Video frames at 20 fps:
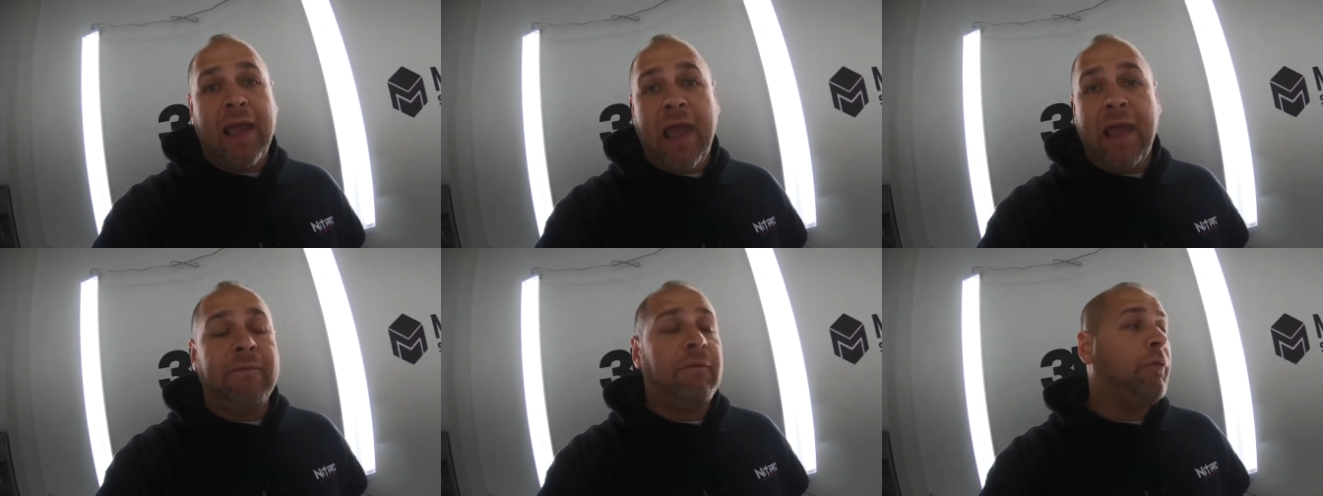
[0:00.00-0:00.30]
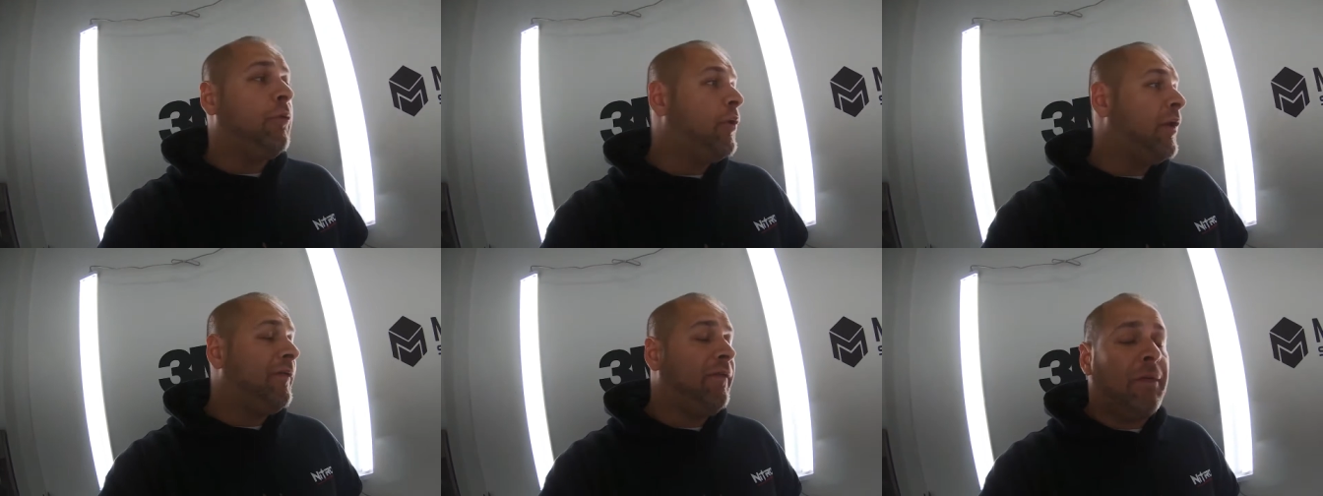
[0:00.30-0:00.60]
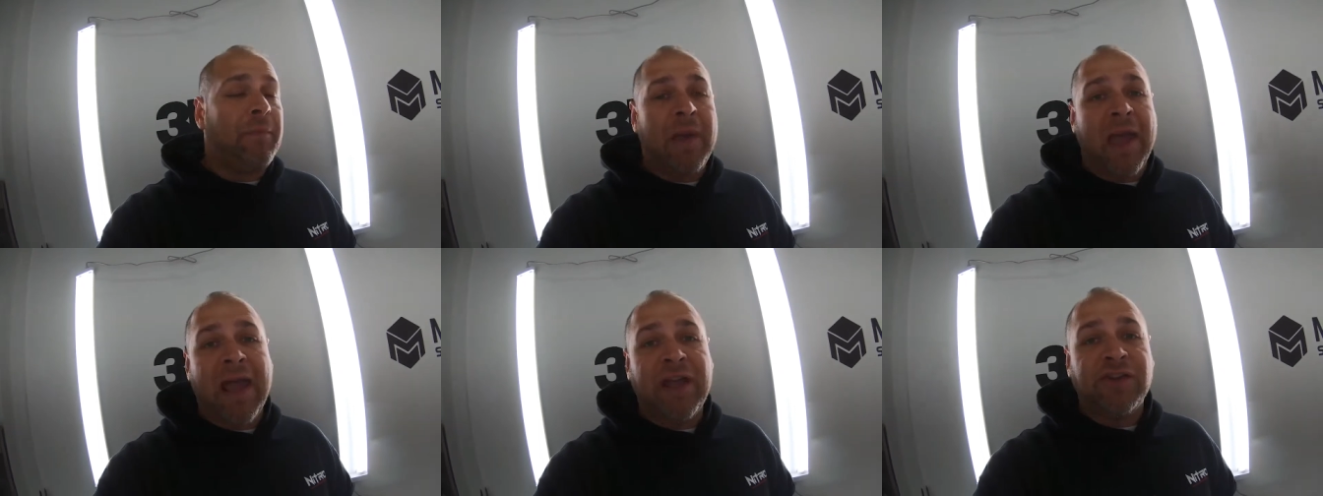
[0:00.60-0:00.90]
ever would have
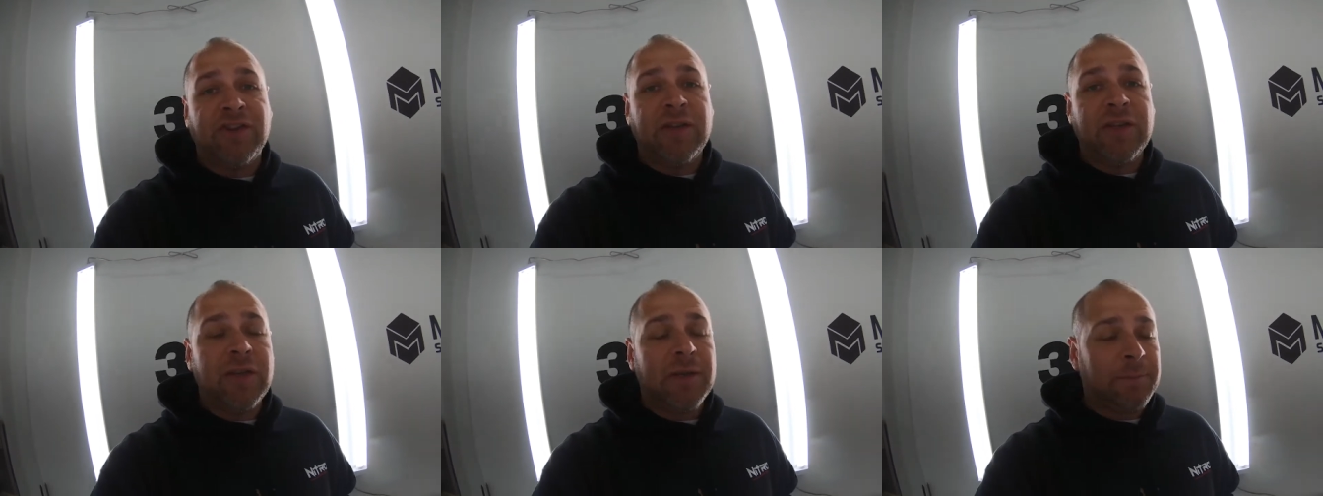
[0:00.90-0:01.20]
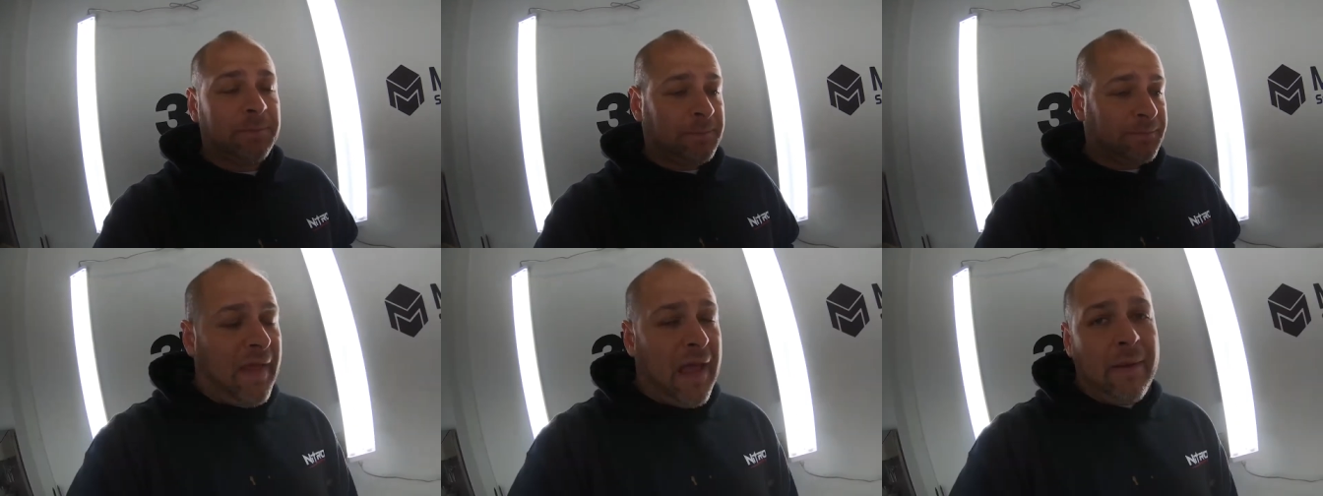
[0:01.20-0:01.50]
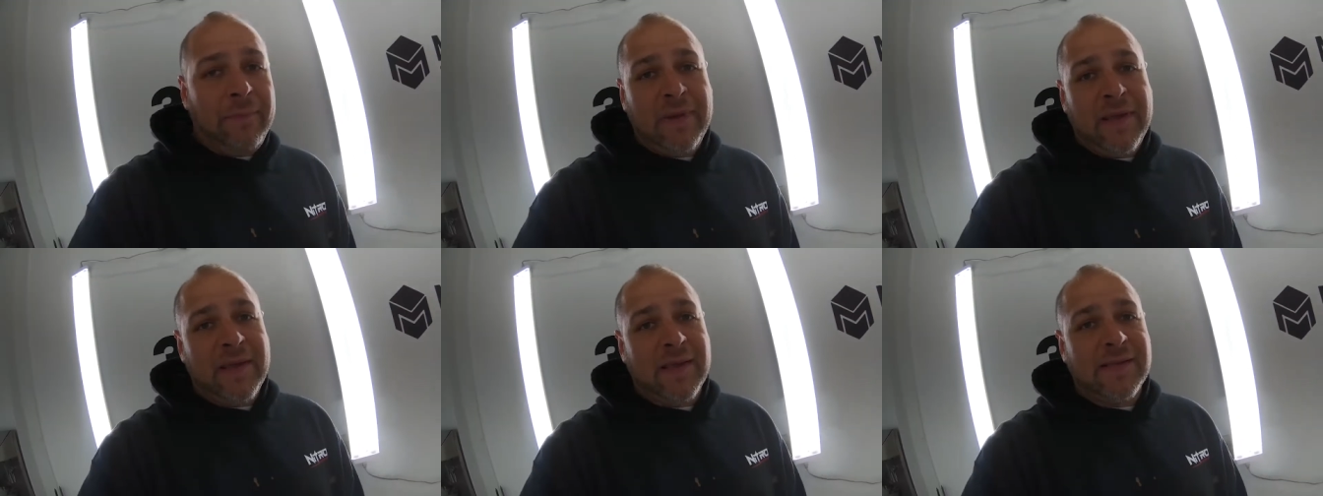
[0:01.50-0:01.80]
imagined.
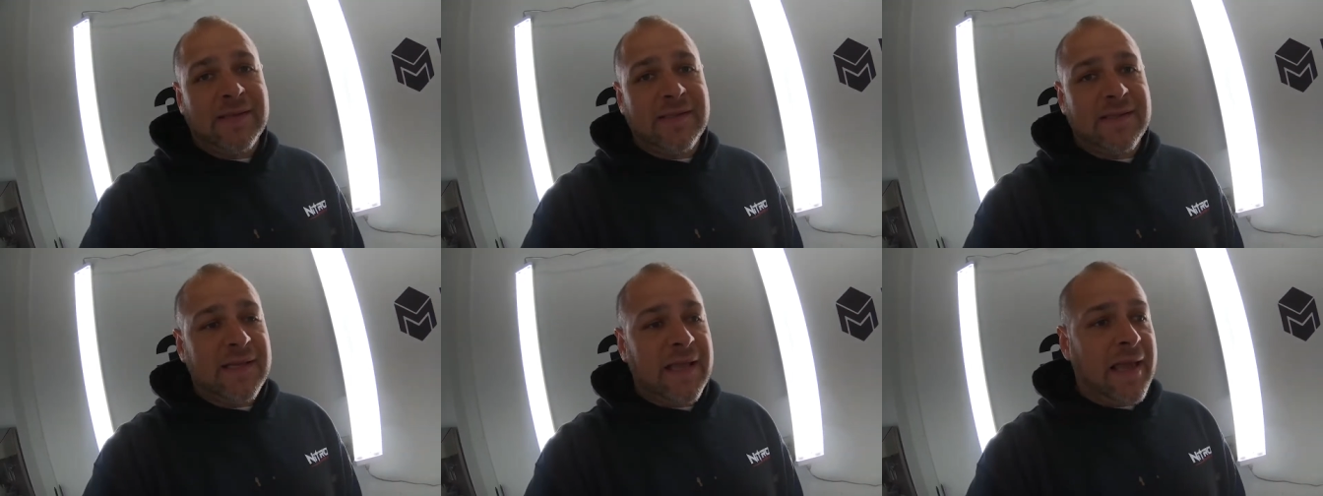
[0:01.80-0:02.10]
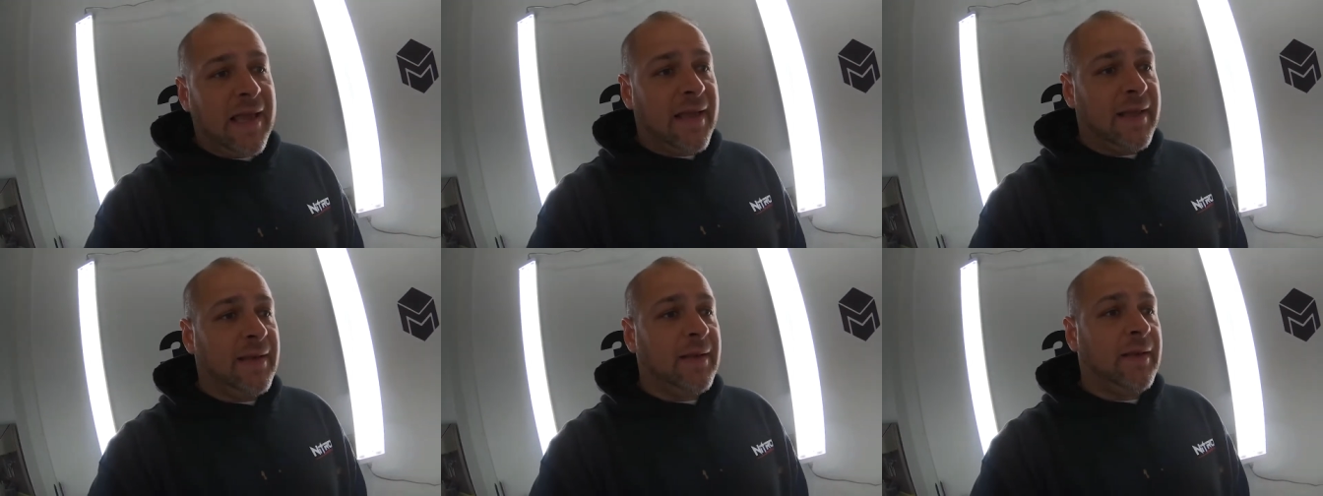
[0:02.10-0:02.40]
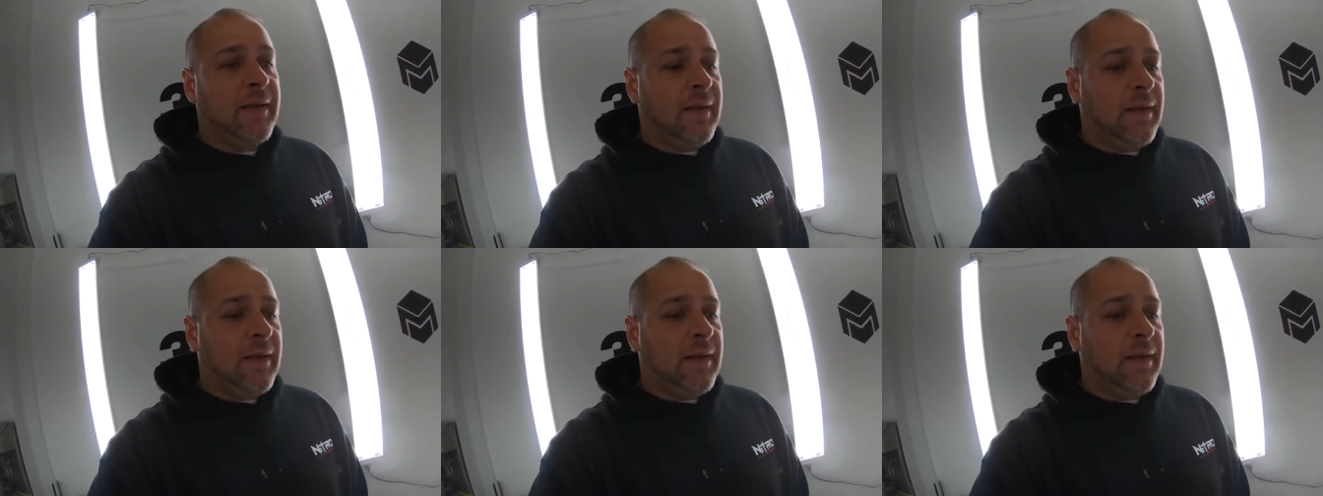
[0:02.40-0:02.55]
That being said,